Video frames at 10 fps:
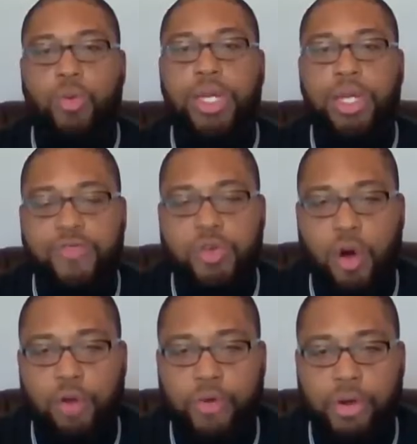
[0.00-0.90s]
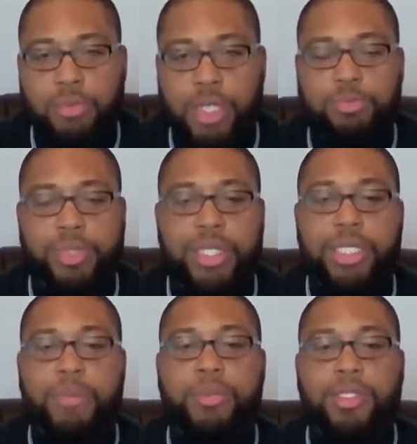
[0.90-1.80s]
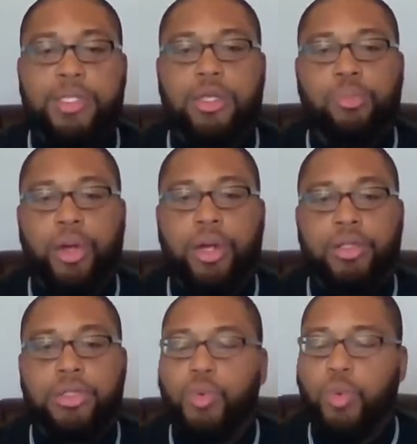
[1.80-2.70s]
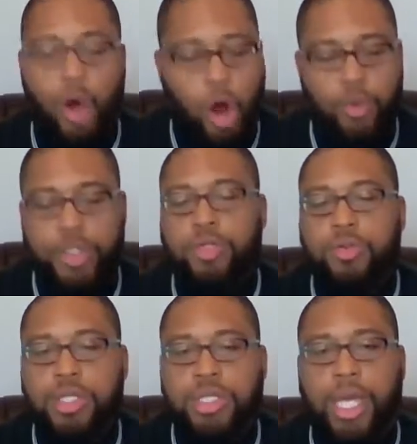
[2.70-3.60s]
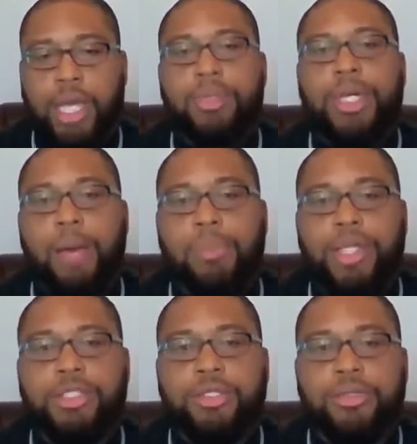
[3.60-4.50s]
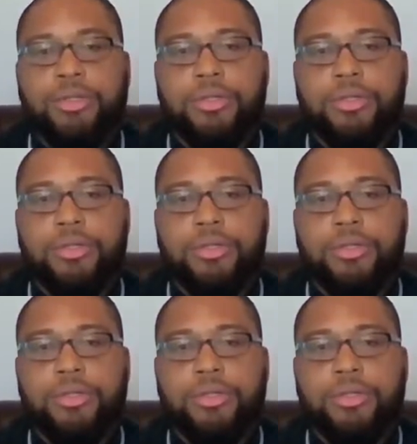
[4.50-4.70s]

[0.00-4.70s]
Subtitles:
We love you all very much. Please keep us in your prayers. We will always do the same. God bless you.